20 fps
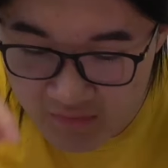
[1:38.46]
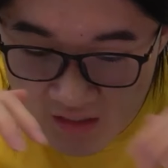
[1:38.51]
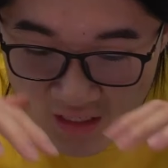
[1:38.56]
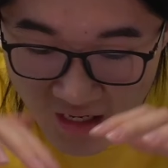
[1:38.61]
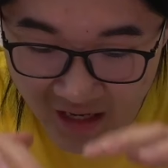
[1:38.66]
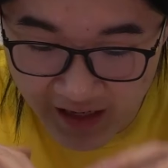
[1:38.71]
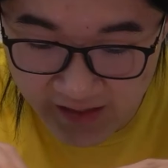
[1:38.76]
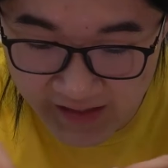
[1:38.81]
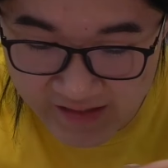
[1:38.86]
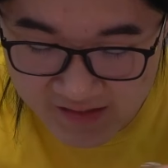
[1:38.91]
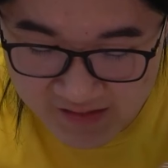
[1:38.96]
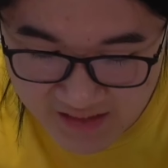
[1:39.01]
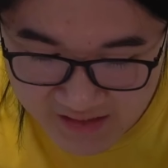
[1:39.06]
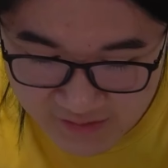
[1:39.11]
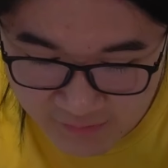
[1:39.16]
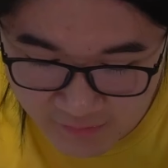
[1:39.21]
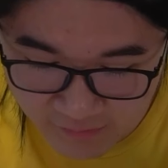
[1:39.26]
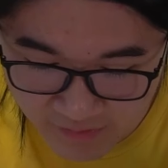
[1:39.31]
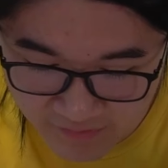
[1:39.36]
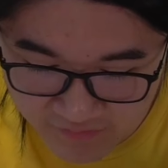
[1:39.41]
I guess that's
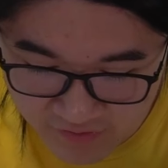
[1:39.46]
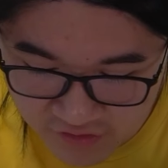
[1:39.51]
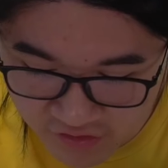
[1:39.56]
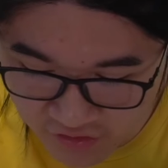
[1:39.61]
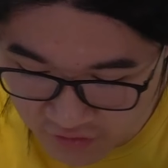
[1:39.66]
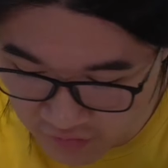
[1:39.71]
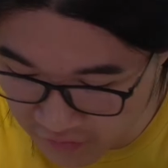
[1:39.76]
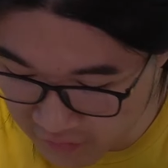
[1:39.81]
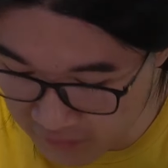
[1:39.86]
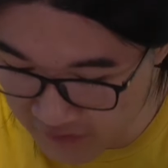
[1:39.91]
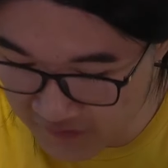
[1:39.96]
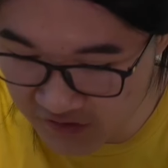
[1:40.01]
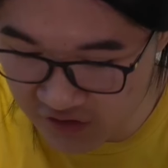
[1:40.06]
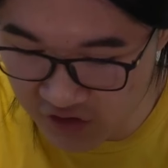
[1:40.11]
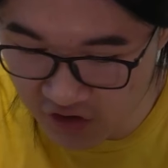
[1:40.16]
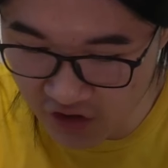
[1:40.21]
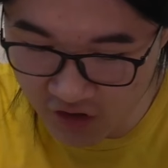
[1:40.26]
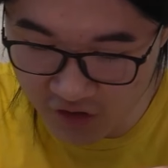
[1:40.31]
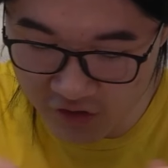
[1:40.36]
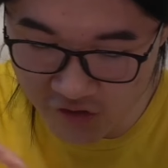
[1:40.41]
what we have to do. We have to
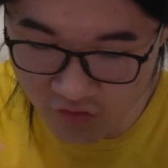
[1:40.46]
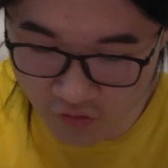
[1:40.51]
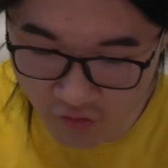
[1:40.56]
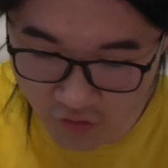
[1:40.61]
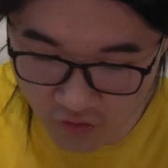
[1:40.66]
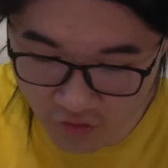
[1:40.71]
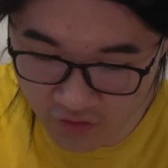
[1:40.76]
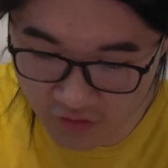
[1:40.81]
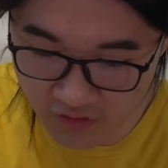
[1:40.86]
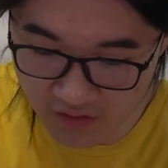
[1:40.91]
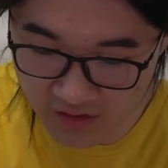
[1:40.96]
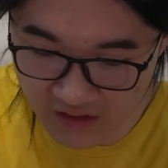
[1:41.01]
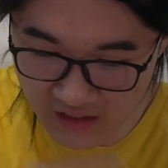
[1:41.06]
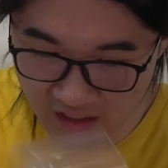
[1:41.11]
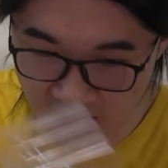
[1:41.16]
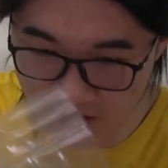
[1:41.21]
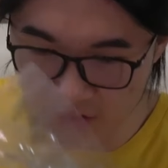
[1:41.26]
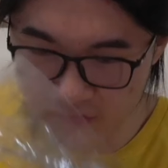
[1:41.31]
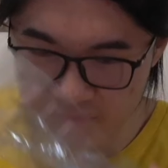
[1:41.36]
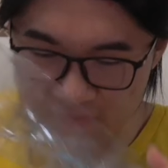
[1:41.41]
charge her, or I
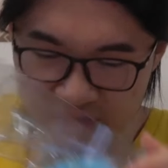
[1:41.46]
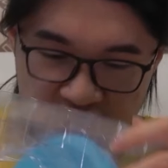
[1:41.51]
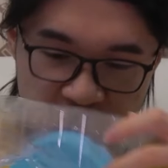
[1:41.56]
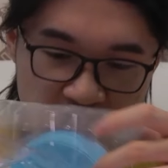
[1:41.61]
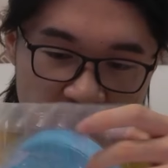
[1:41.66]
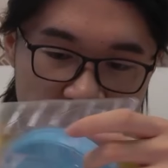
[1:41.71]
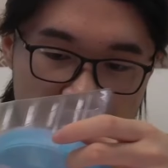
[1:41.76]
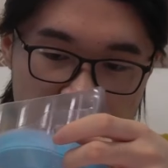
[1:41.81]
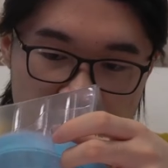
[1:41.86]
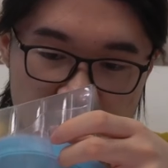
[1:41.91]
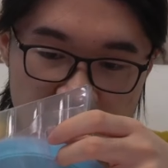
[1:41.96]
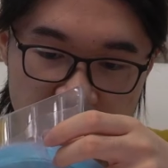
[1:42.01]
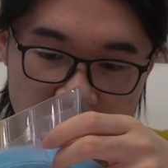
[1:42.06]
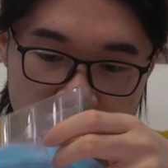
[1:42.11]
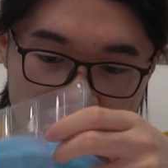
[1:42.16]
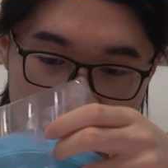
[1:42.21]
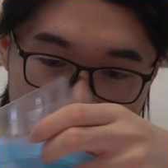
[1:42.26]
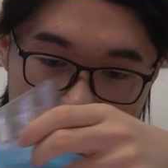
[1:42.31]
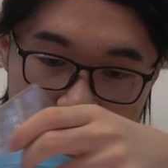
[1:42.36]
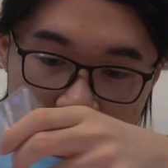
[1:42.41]
don't know if it's charged
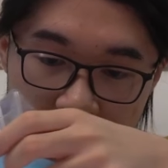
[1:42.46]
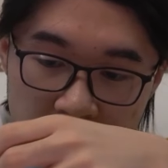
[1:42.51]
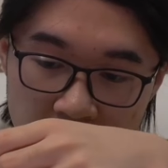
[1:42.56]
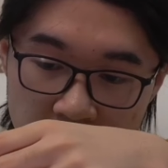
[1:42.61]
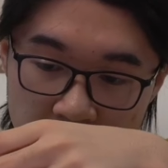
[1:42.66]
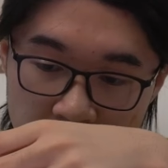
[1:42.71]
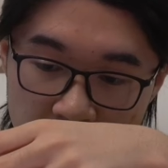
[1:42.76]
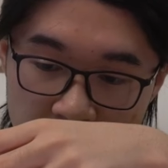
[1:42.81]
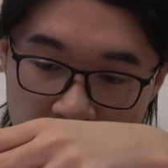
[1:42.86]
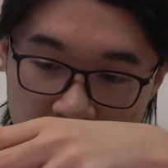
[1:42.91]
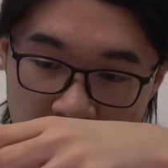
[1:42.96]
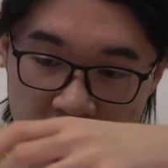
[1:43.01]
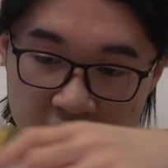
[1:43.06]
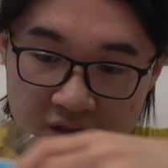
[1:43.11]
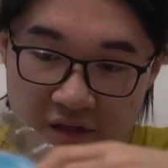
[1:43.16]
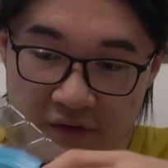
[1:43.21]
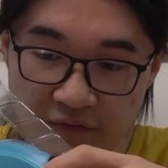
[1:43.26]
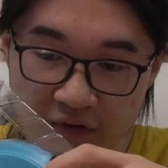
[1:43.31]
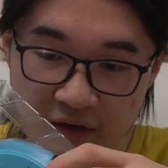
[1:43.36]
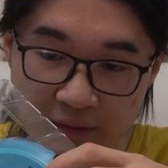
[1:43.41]
or
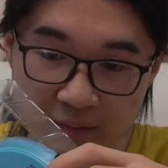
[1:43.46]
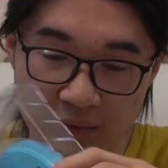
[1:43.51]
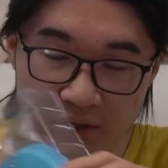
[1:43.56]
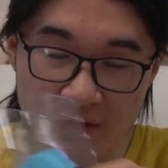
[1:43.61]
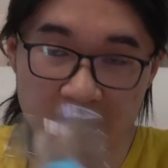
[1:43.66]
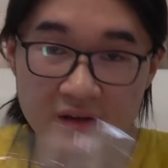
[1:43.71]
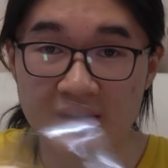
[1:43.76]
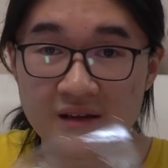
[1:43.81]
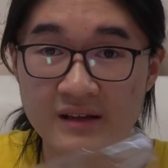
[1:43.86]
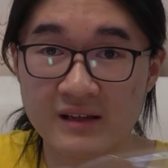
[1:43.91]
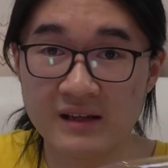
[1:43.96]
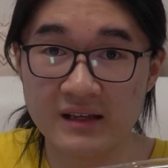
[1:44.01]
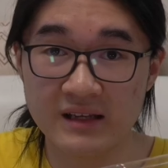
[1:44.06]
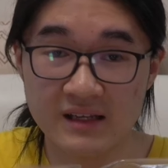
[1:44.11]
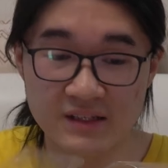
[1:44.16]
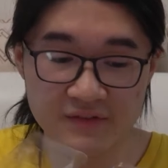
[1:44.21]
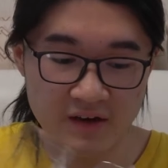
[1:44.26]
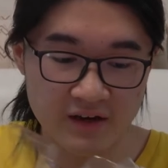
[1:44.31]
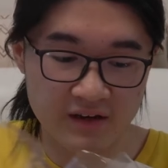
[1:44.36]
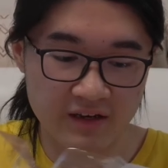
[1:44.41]
something. But
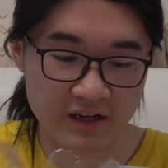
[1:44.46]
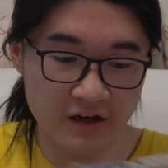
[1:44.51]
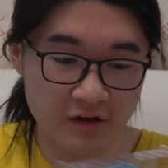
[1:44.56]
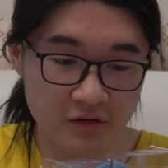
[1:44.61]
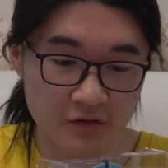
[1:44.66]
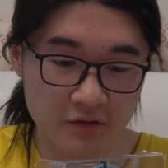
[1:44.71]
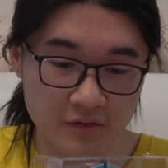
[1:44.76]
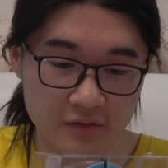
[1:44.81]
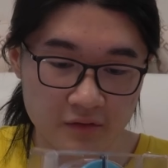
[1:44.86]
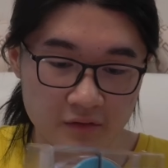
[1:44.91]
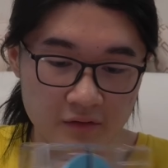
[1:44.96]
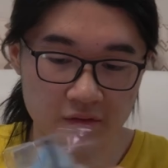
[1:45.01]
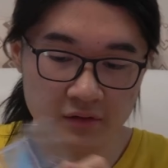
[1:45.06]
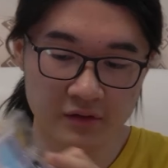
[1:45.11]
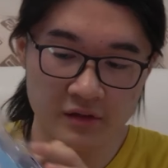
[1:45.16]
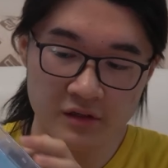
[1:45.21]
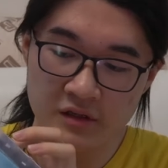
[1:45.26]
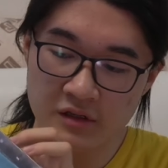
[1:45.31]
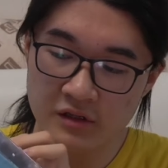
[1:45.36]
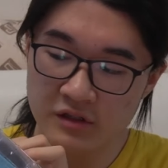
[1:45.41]
let's find out.
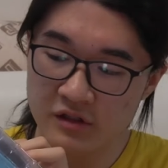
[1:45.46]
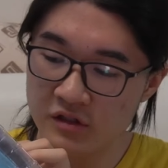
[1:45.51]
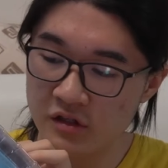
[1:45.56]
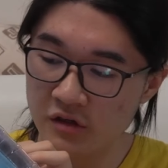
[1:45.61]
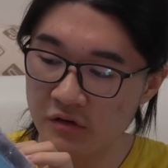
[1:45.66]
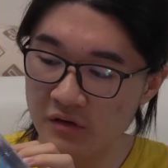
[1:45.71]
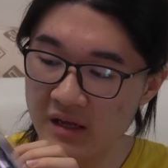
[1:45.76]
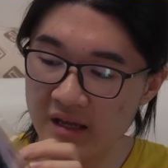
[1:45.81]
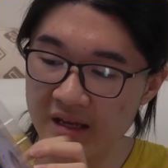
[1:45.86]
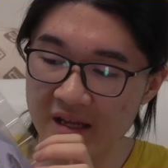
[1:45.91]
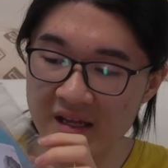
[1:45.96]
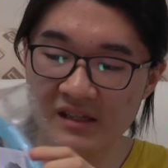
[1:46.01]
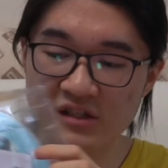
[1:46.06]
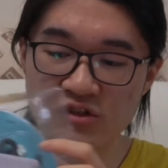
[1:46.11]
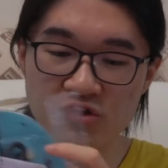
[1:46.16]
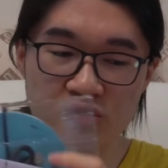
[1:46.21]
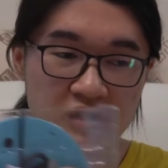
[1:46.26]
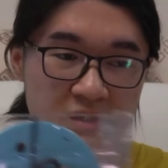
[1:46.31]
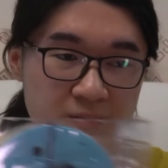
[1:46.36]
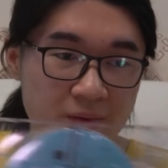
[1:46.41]
So it is
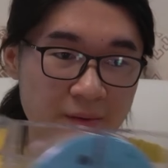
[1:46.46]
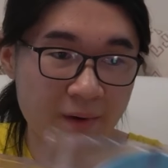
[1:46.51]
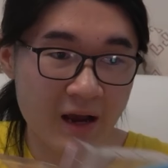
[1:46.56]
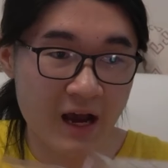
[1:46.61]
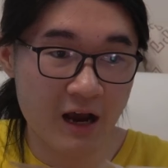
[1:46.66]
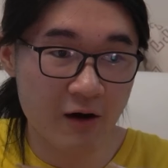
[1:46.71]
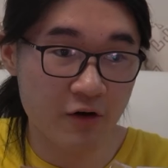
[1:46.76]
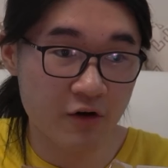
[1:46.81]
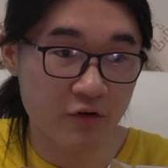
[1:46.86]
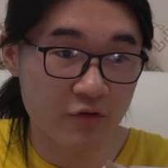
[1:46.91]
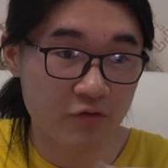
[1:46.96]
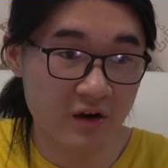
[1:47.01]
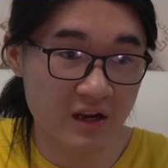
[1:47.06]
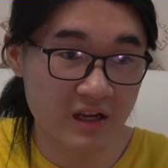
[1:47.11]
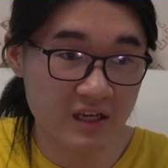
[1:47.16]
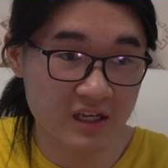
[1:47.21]
USB powered right